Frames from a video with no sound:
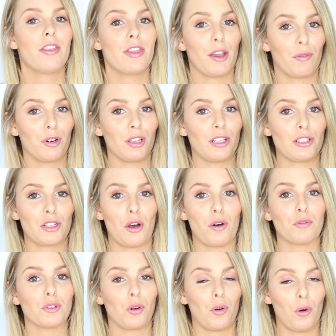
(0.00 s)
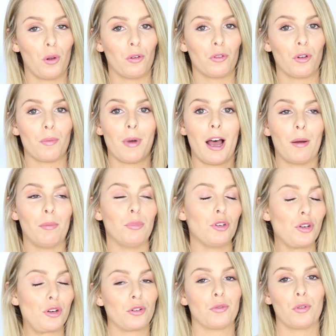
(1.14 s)
They're really soft. All of them are
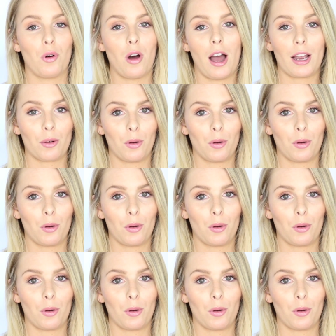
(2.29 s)
beautiful, high